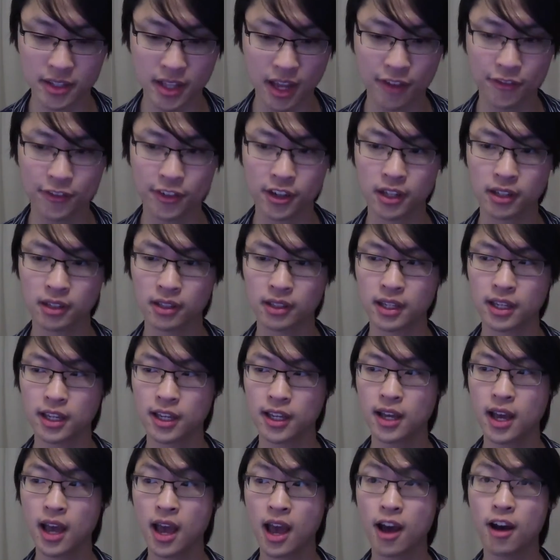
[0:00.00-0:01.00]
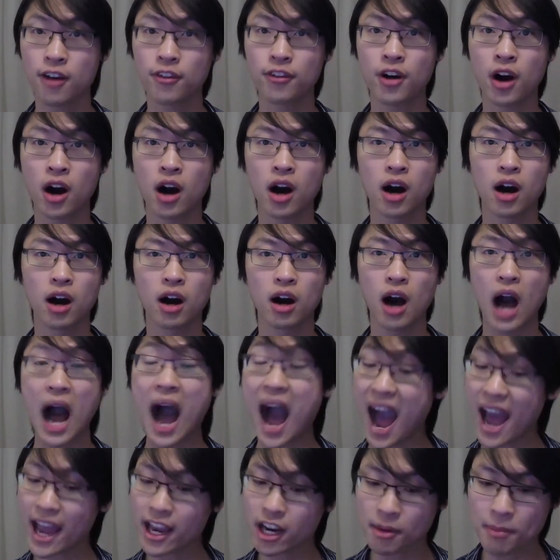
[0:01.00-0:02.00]
definitely,
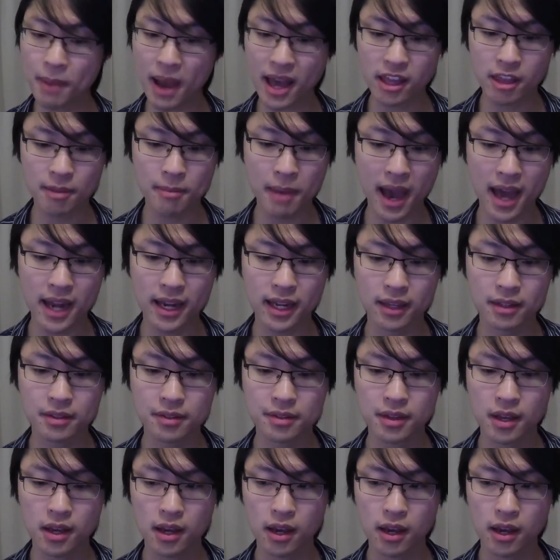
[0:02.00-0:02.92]
higher mathematics,